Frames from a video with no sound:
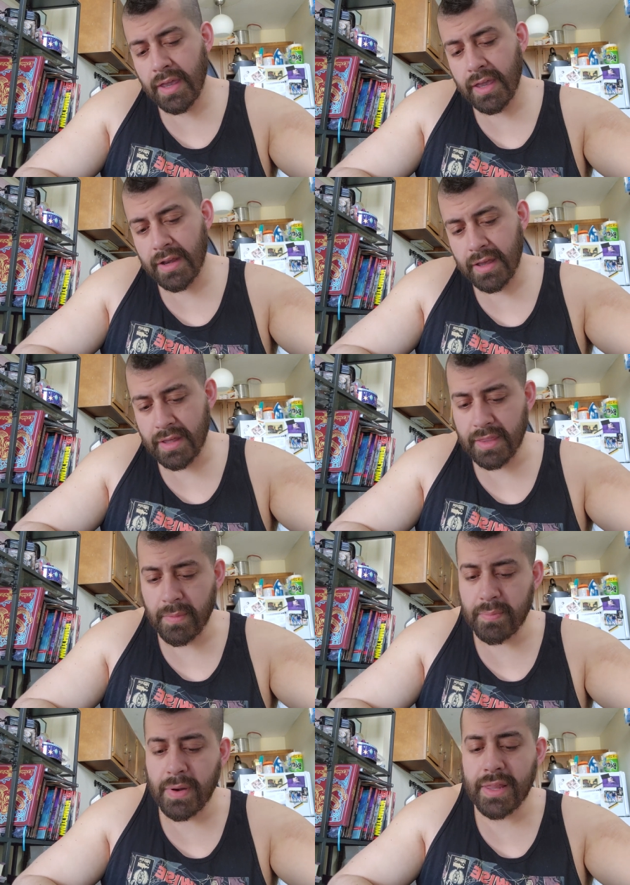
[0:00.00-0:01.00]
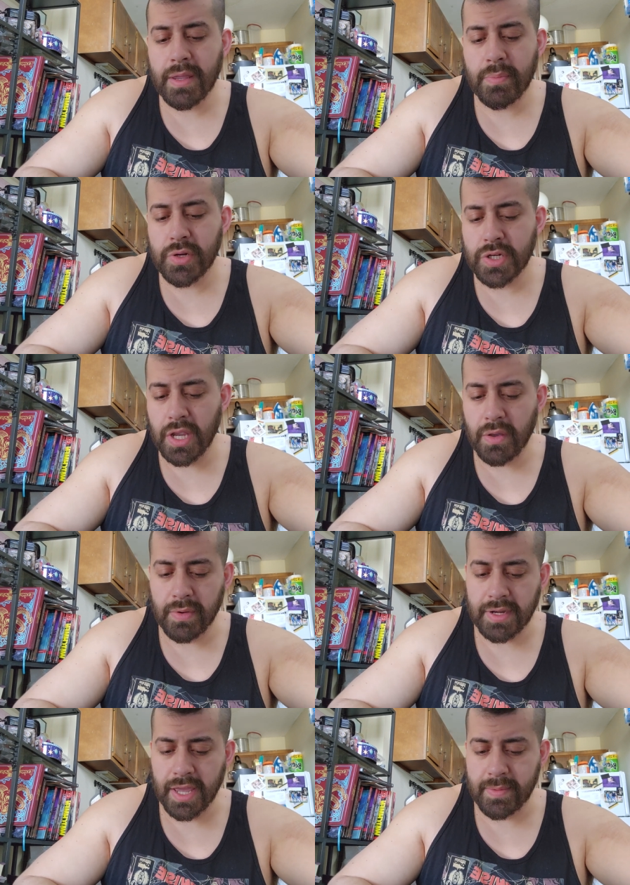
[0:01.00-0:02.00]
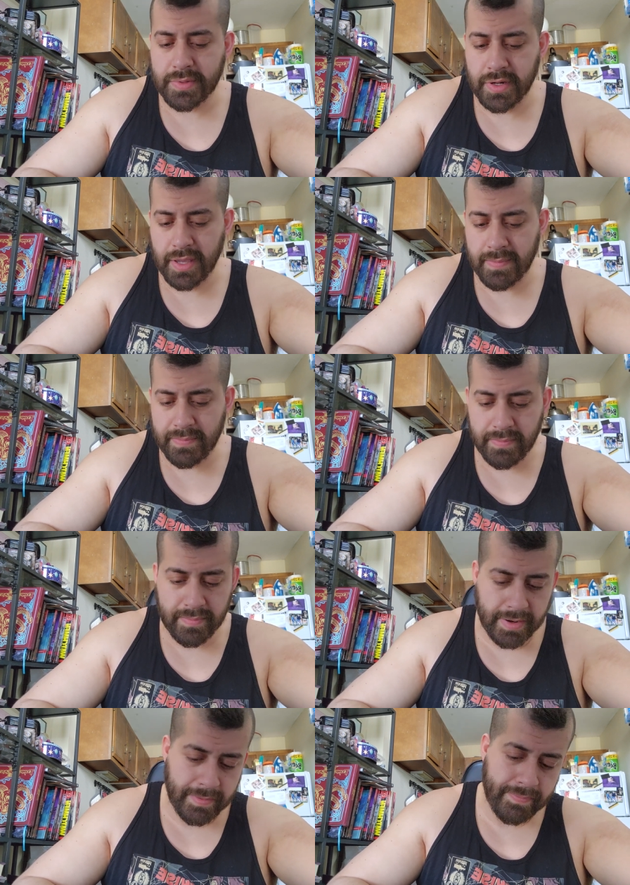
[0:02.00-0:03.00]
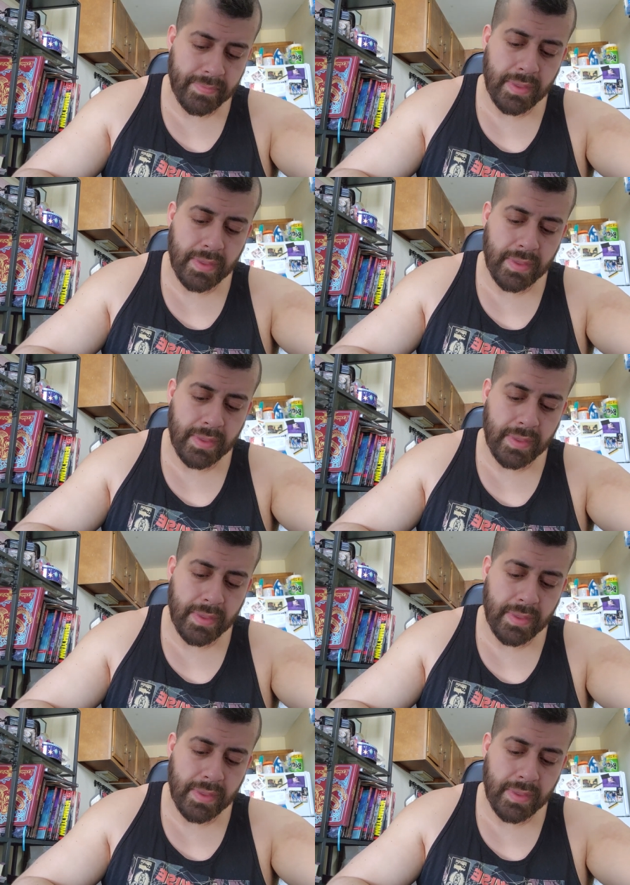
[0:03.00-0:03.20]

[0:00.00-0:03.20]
and uh, they would probably appreciate going to Amsterdam, right?